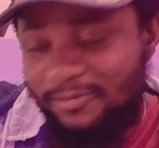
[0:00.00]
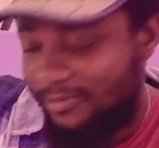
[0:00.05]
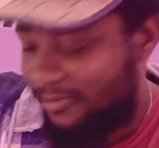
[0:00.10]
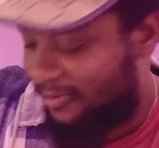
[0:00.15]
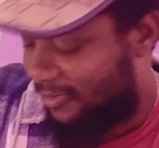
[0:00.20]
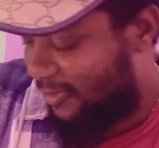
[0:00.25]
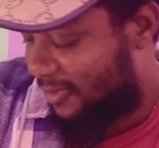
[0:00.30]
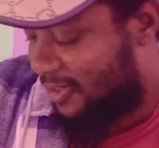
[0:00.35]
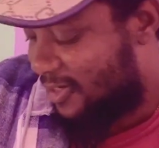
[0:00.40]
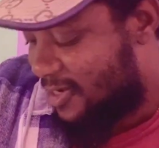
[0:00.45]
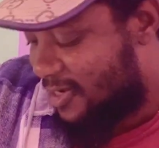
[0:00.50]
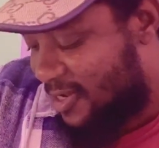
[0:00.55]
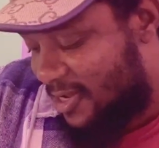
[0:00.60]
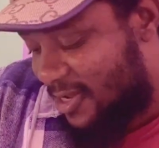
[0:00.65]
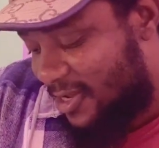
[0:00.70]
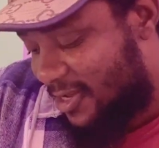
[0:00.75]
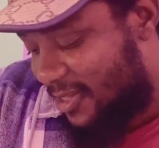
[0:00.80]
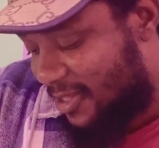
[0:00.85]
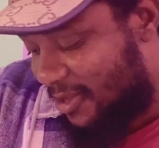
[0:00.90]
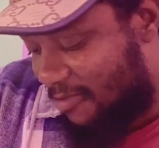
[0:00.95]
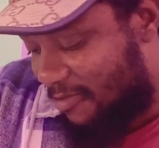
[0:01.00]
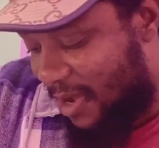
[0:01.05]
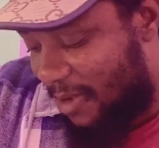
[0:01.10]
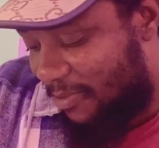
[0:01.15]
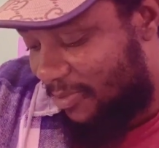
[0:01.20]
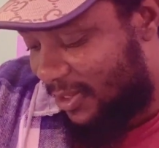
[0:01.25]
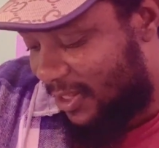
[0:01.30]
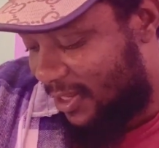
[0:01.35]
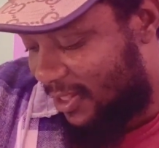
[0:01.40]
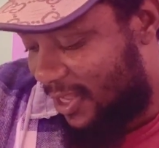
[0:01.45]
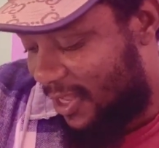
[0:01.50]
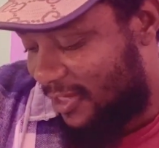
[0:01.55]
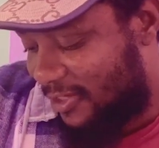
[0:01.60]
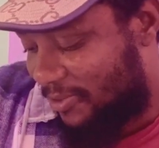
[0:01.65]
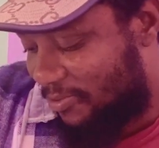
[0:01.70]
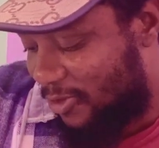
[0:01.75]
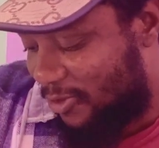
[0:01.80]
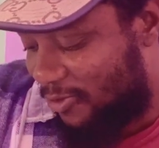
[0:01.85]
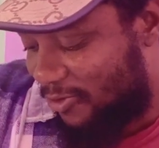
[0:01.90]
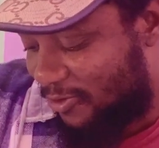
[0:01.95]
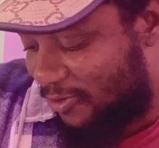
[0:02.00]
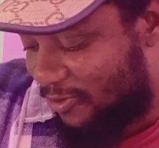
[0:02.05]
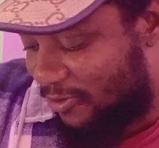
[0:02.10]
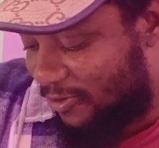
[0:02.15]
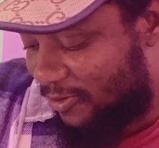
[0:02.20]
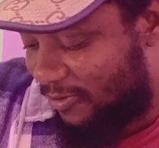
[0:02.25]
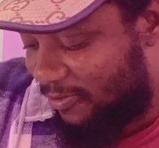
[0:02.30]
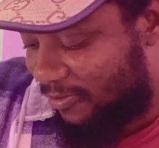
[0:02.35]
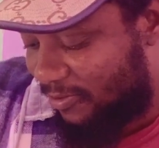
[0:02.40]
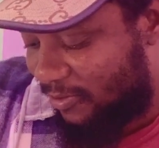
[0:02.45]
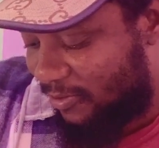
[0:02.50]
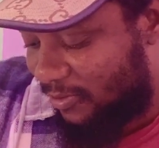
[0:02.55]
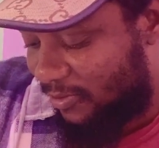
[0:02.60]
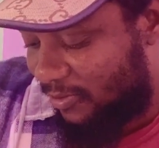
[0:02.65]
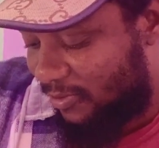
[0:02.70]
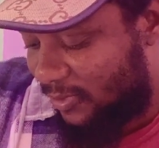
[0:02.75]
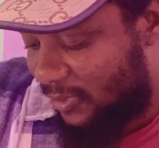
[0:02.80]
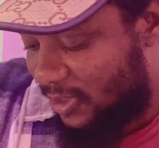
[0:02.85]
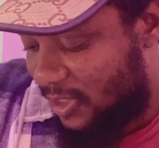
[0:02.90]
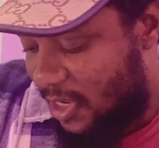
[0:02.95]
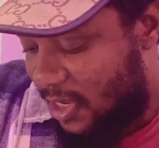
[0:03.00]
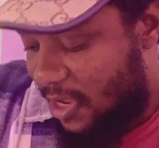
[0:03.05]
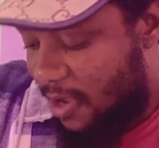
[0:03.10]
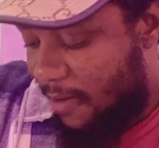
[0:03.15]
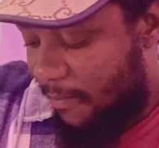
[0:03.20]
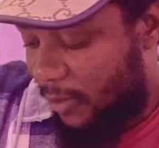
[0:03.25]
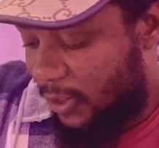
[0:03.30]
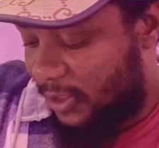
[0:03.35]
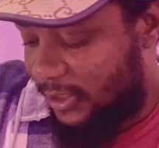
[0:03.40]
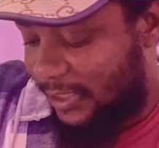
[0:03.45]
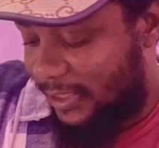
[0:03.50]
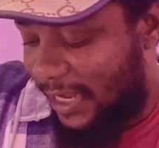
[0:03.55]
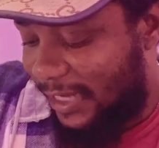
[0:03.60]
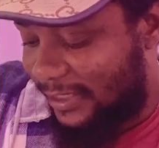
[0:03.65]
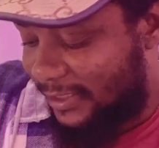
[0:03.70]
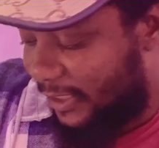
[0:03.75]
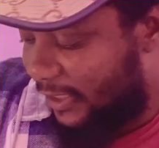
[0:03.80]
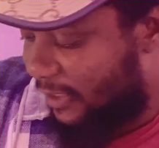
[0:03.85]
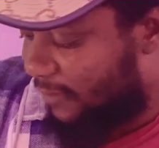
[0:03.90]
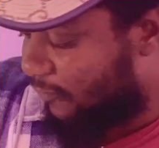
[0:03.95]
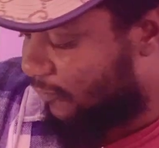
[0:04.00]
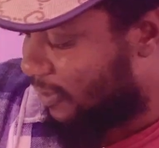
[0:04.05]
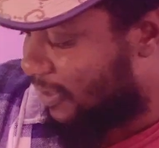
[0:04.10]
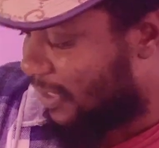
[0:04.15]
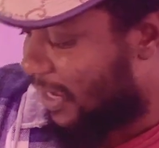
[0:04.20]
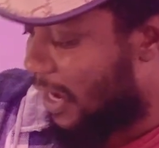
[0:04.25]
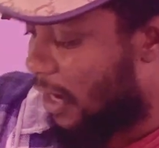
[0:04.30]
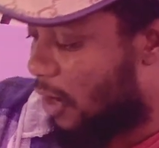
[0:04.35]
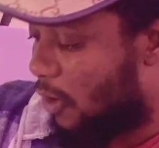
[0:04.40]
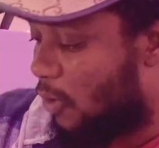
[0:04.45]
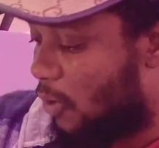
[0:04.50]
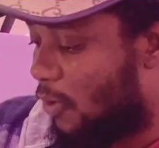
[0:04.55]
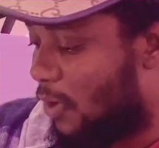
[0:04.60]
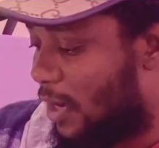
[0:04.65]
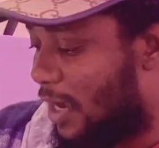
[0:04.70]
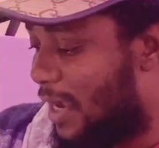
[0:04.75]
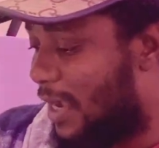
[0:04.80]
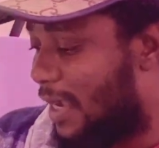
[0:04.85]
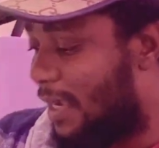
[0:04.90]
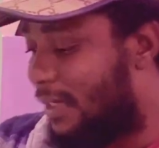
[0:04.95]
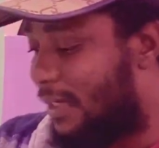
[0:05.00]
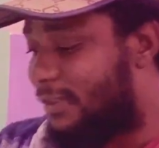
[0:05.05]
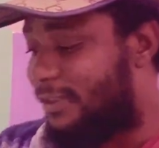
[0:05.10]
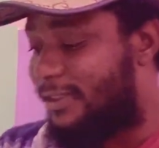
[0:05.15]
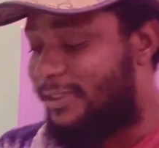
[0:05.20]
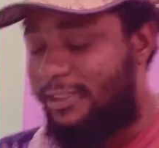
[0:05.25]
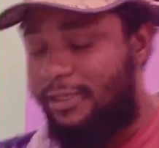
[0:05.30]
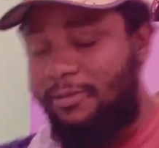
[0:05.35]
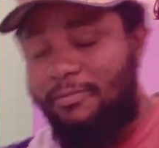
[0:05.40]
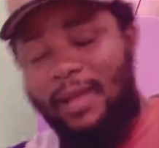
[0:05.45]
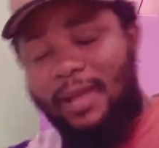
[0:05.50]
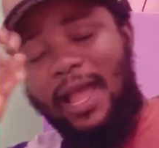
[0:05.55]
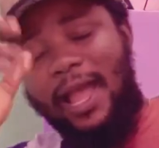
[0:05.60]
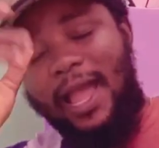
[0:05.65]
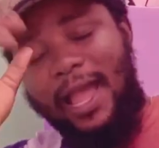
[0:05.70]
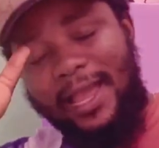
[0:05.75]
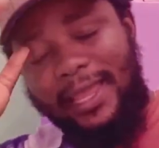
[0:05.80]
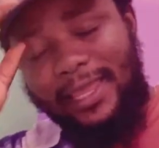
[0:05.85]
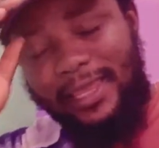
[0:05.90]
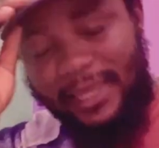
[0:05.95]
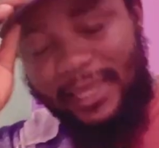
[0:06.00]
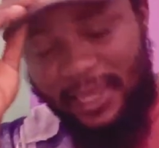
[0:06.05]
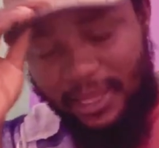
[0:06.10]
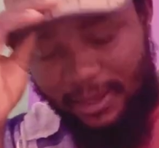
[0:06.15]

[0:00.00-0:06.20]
They might penalize me though. But that's it for now. And Jim, I came across a